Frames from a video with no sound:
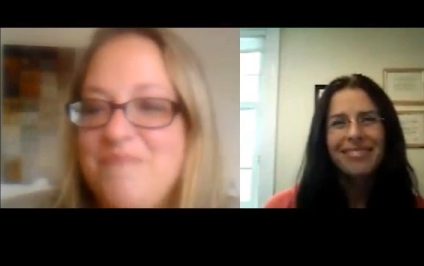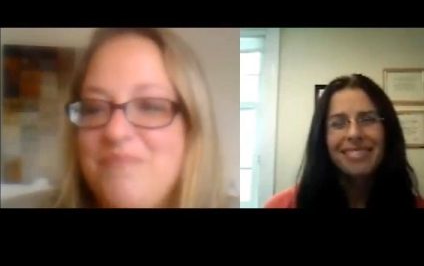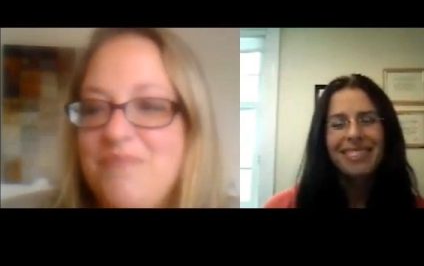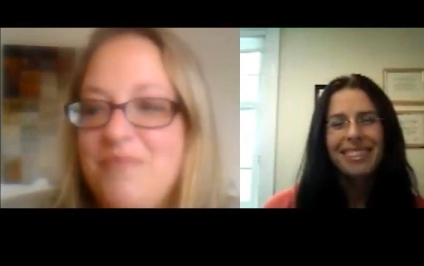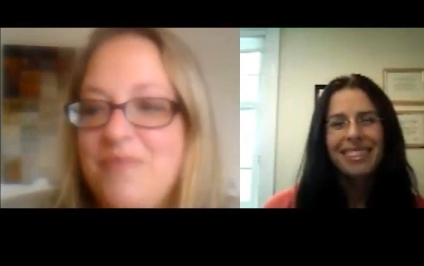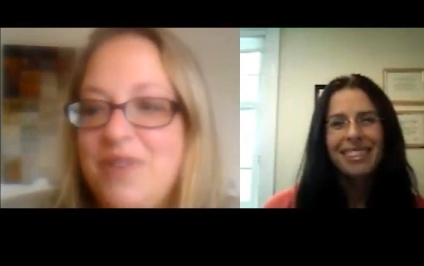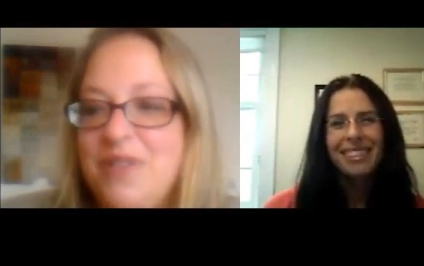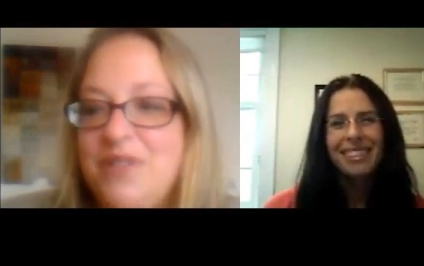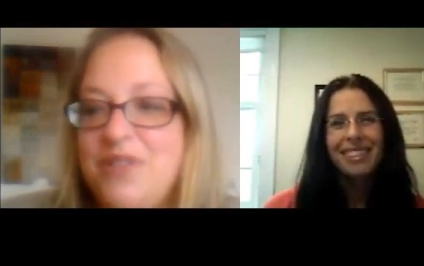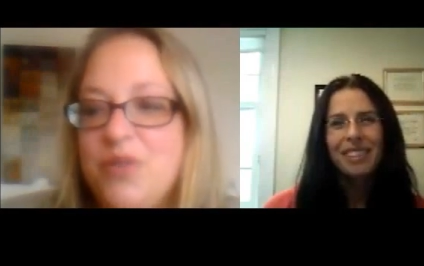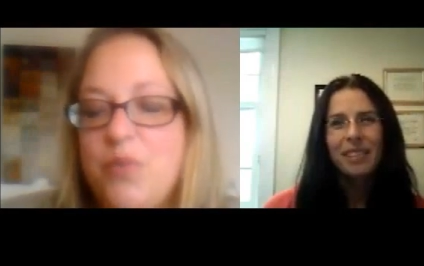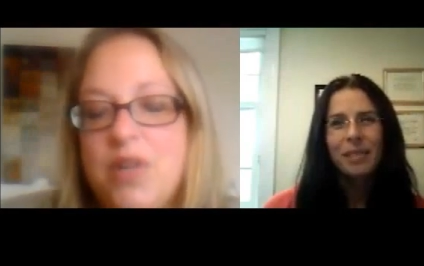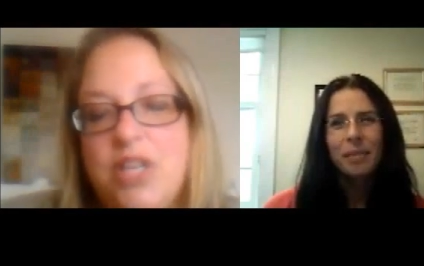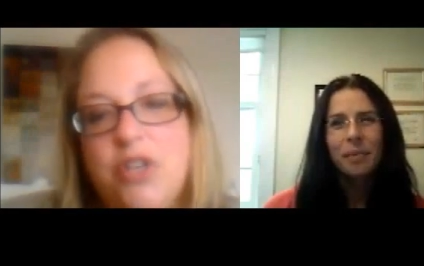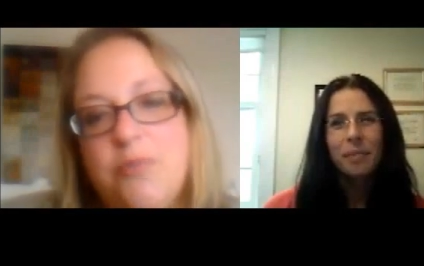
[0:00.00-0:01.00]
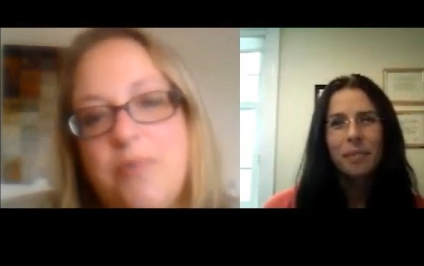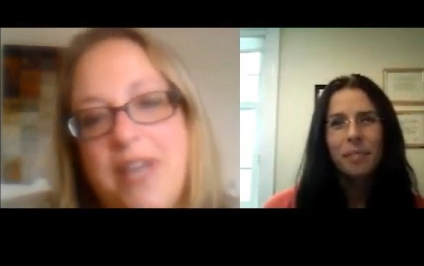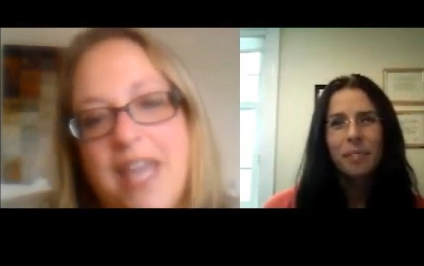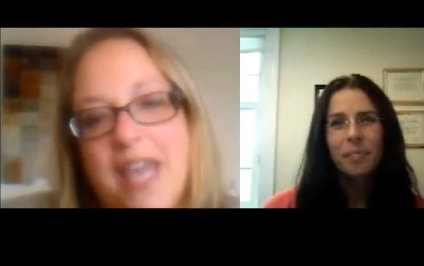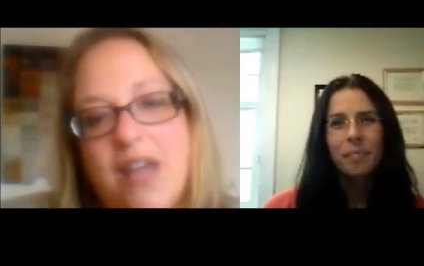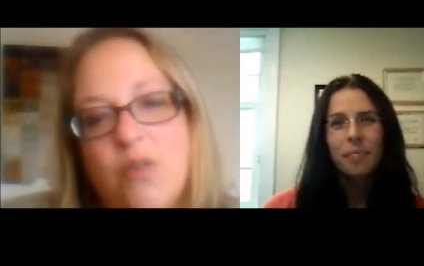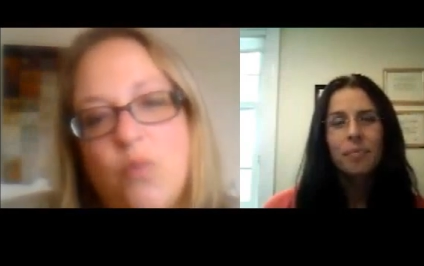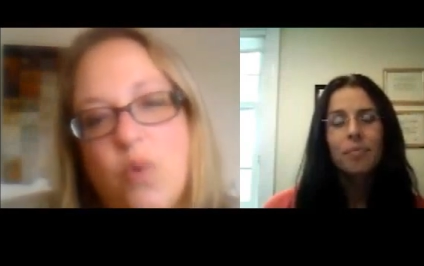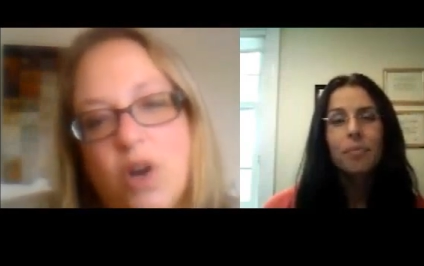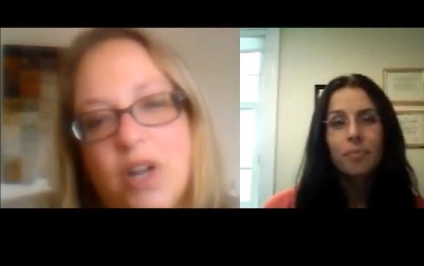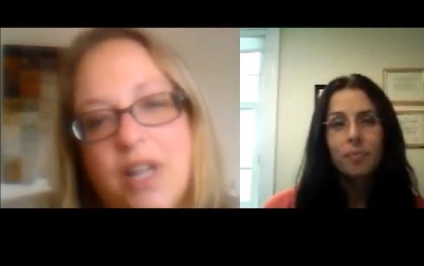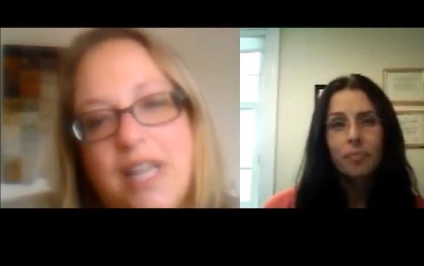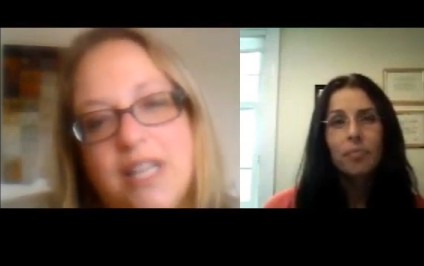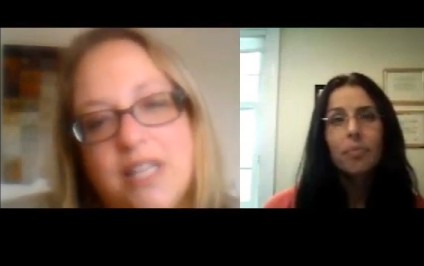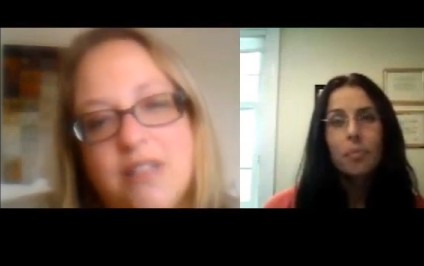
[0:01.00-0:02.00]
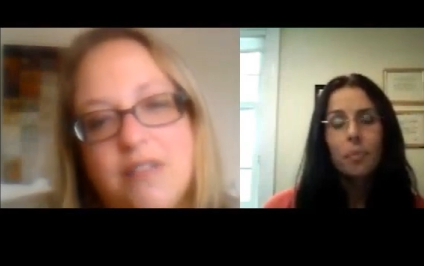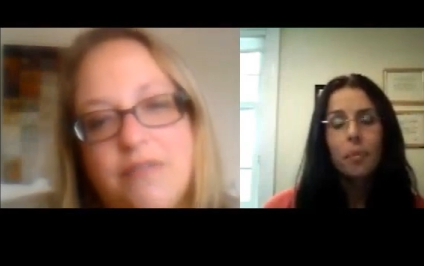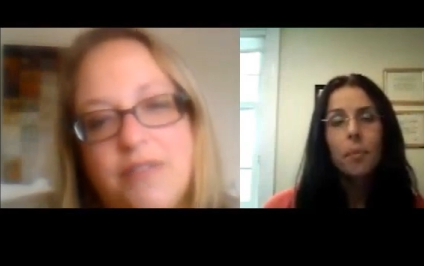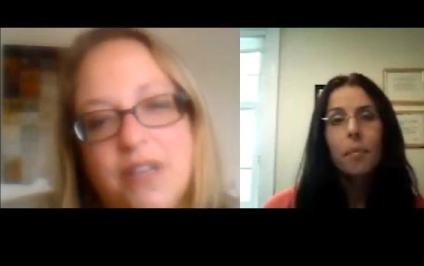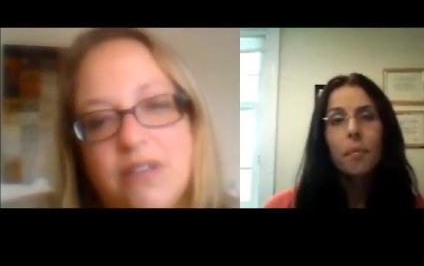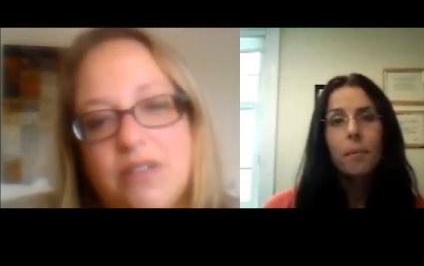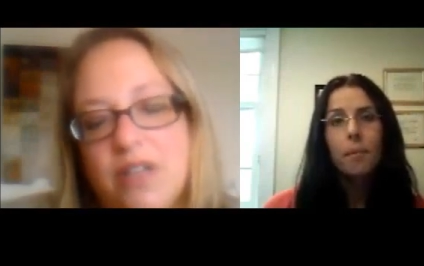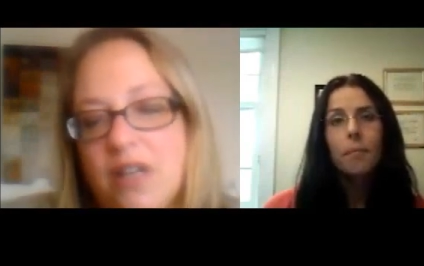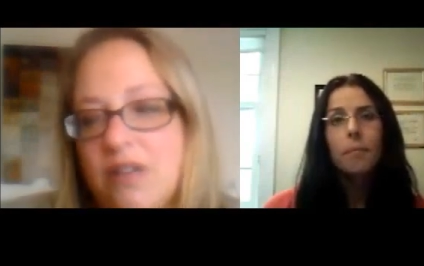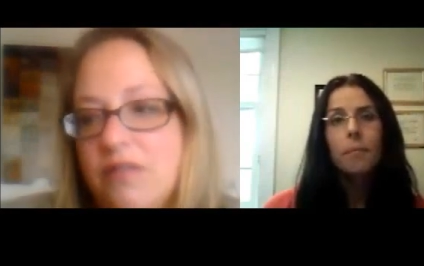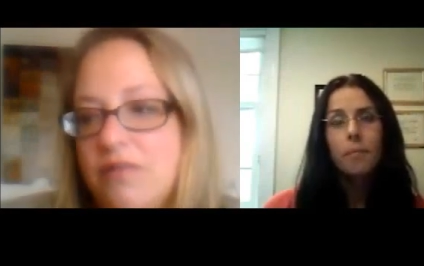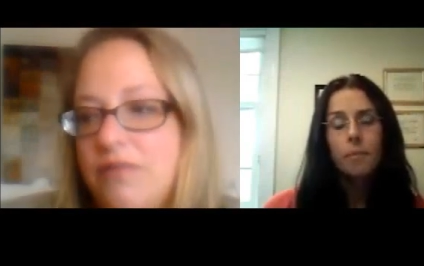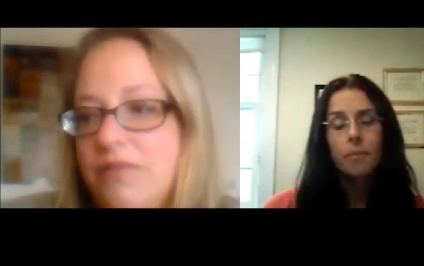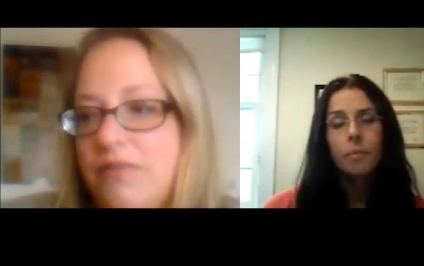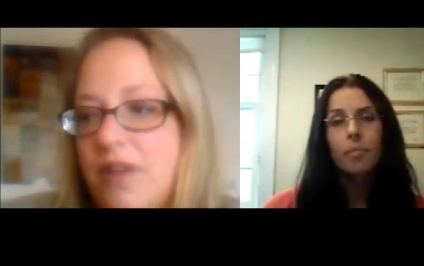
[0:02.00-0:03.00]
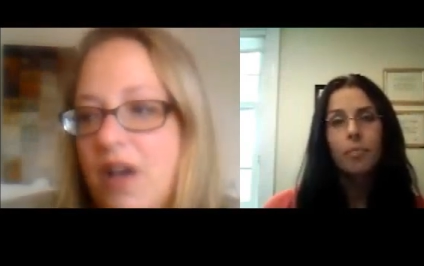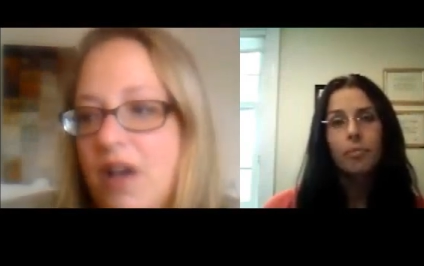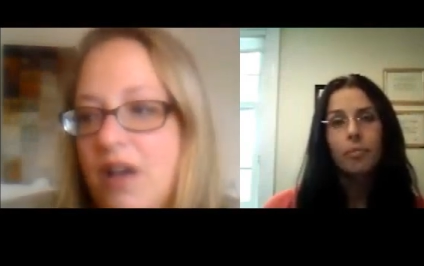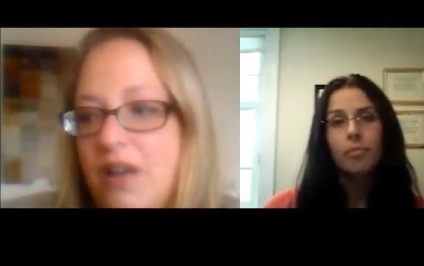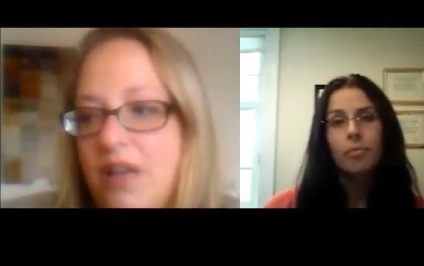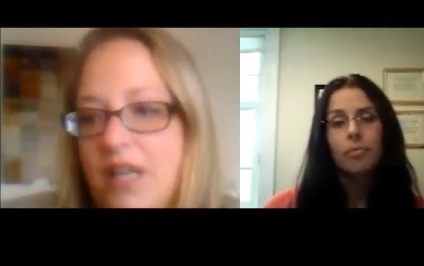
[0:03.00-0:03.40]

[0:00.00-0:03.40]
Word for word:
Speaker 1: So when you began working in the field of eating